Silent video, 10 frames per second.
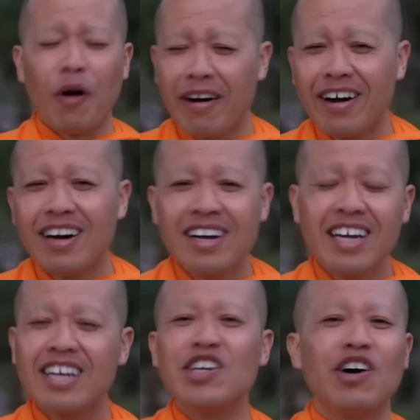no,
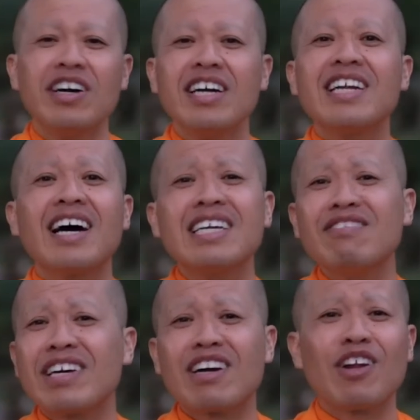no, not
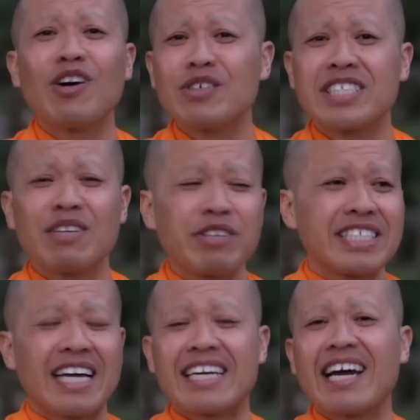even close. It
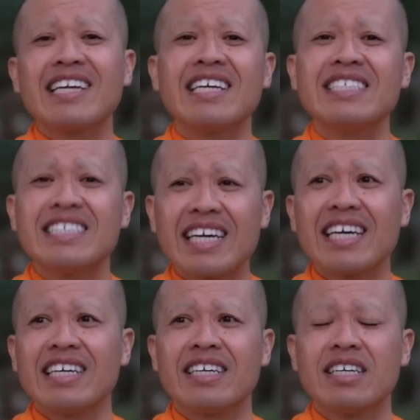was like night and
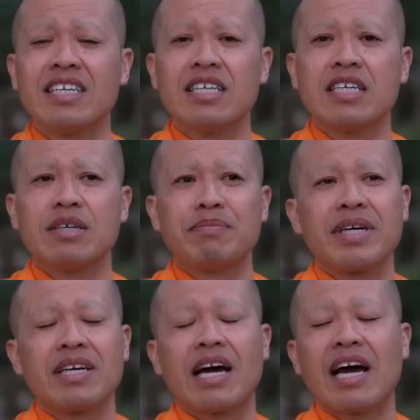day.
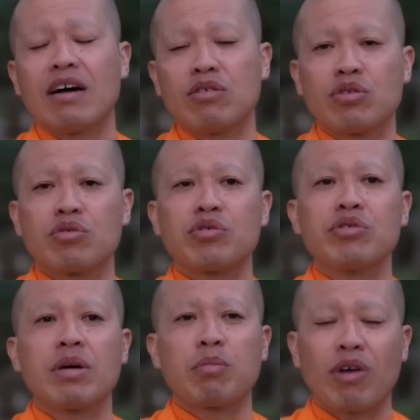But now
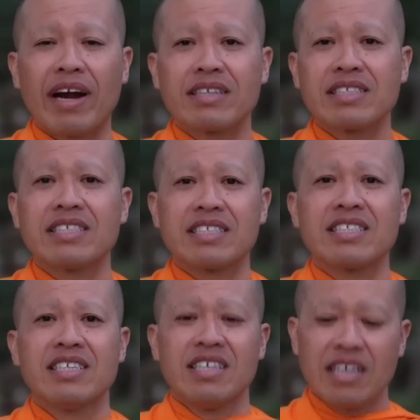through the
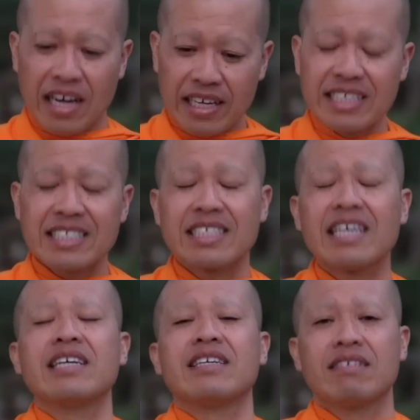practice, I can
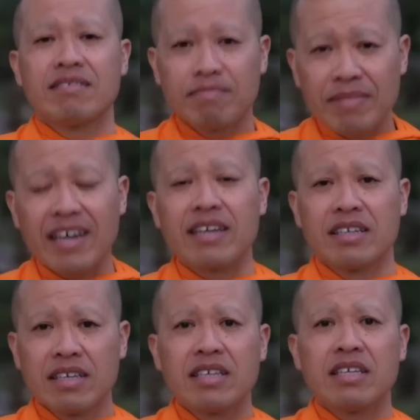say that
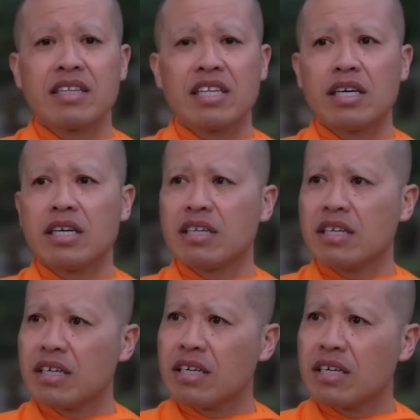the,